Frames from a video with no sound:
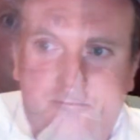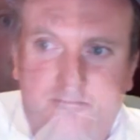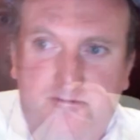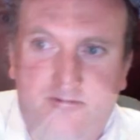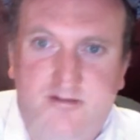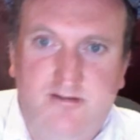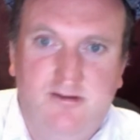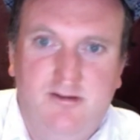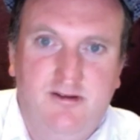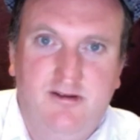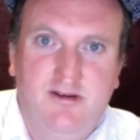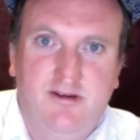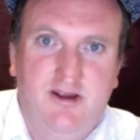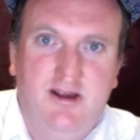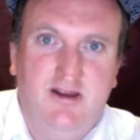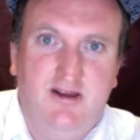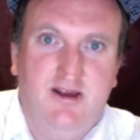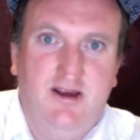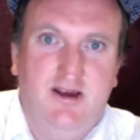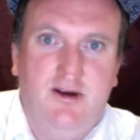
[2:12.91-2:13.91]

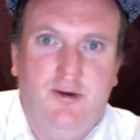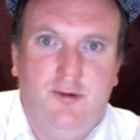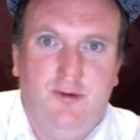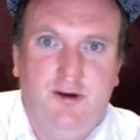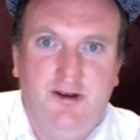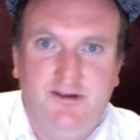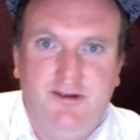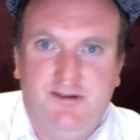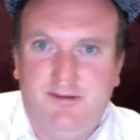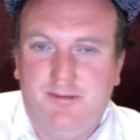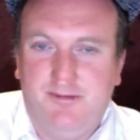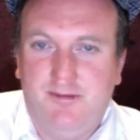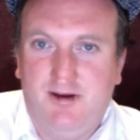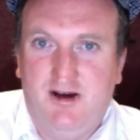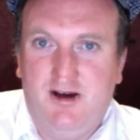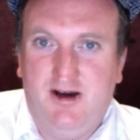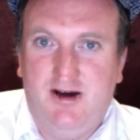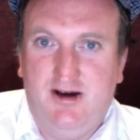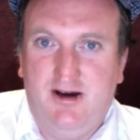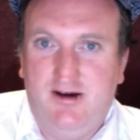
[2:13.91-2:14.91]
They always
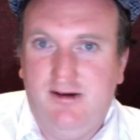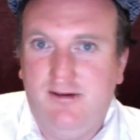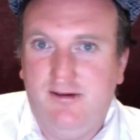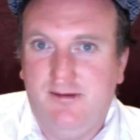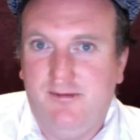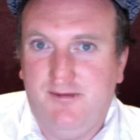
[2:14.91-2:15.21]
are